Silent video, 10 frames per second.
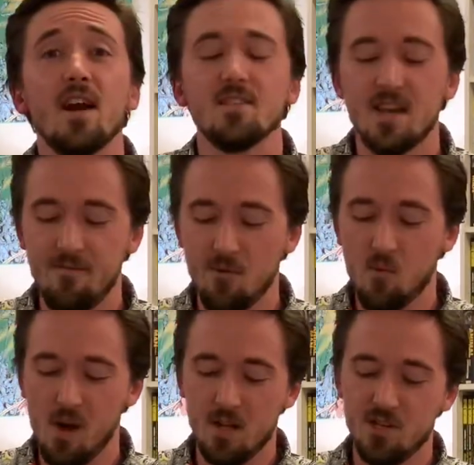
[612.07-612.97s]
again for
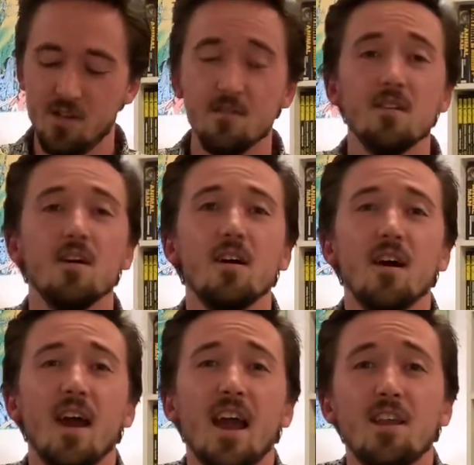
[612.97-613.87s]
watching.
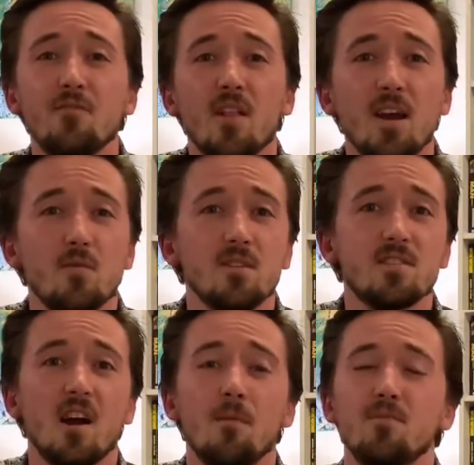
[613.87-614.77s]
And if you like what you
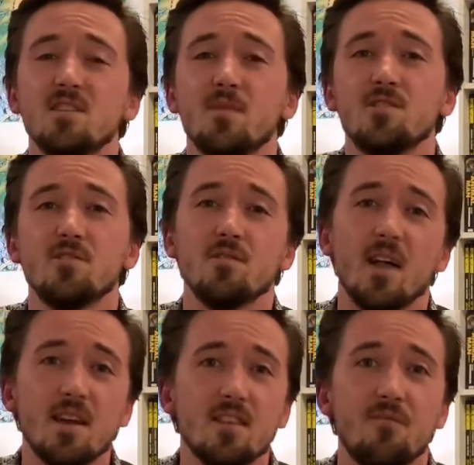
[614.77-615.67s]
saw, please make sure you
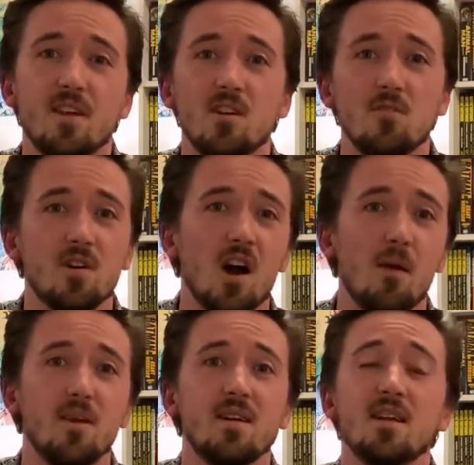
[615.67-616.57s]
like the video, comment,